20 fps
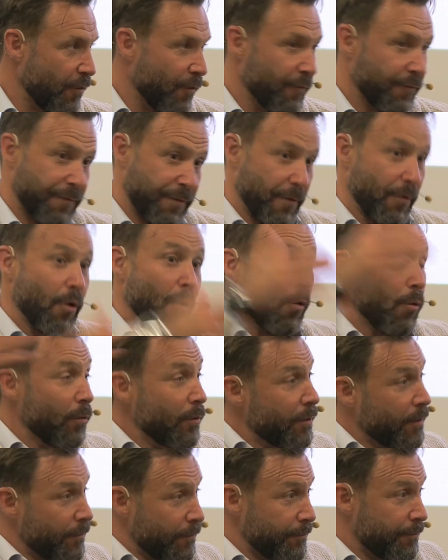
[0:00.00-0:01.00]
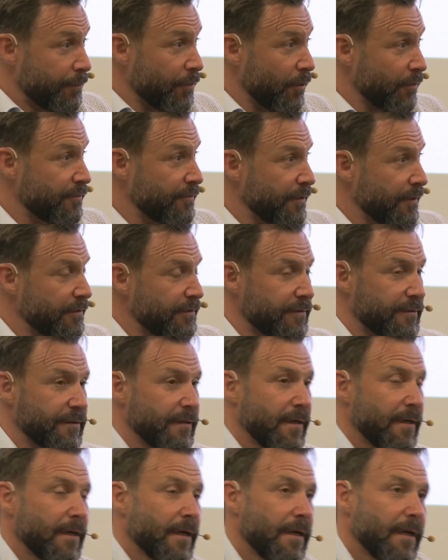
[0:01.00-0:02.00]
of the whole hmm. process.
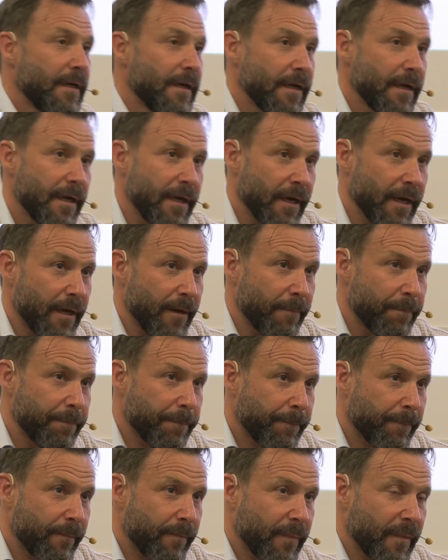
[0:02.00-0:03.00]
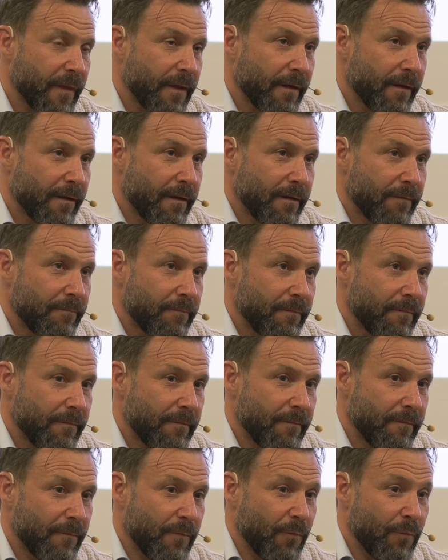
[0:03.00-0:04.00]
Mm. Um,
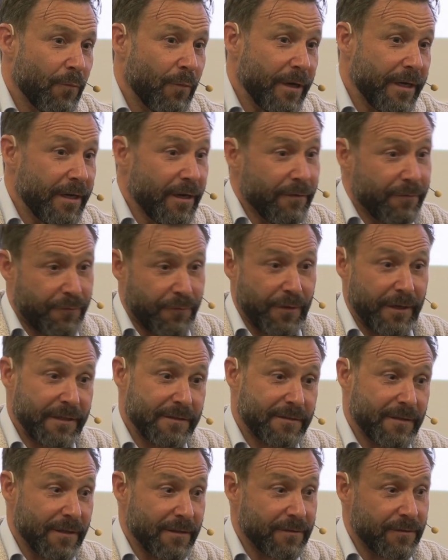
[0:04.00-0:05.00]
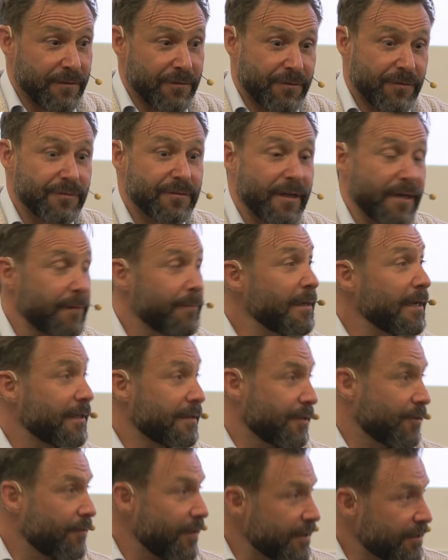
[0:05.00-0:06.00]
with, a, for instance, a
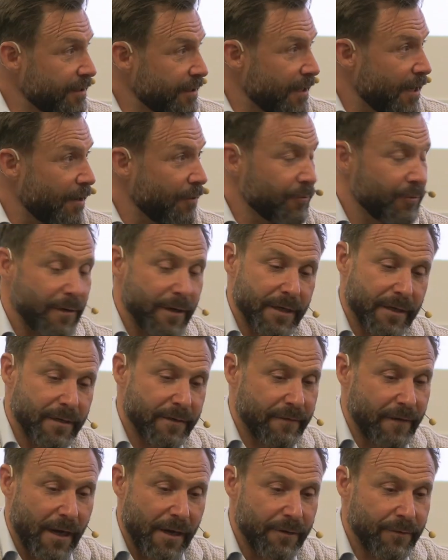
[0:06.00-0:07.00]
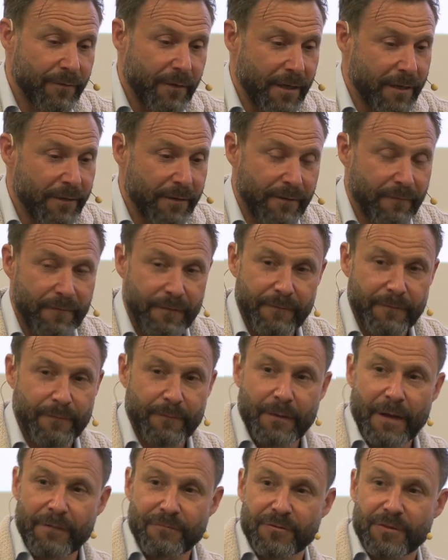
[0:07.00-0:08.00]
sustainability question. How do I, how do I,
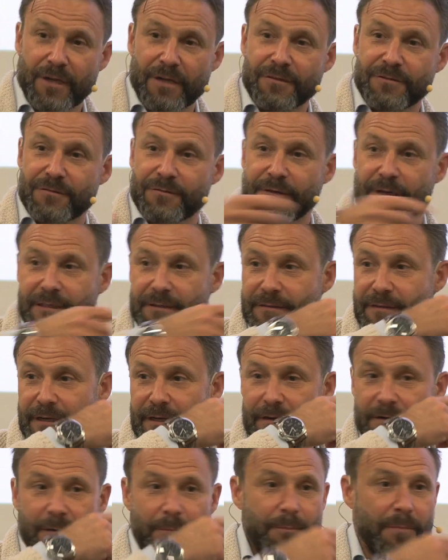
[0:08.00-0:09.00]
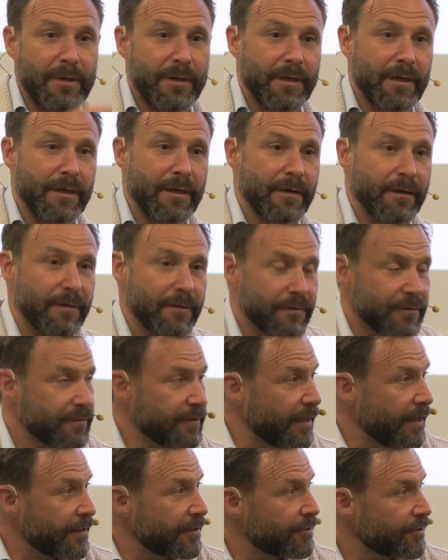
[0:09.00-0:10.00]
we have TrusTrace here up uh, on
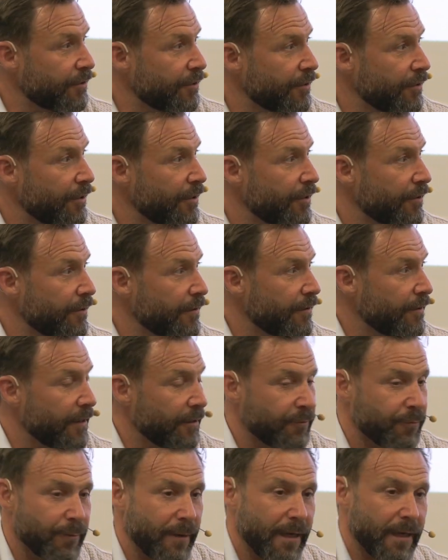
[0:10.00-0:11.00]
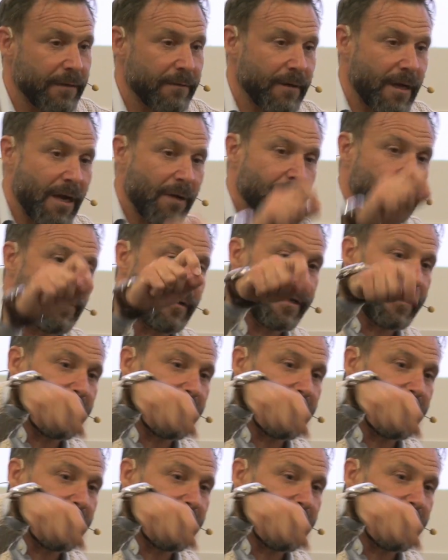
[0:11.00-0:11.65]
stage earlier as well. How do I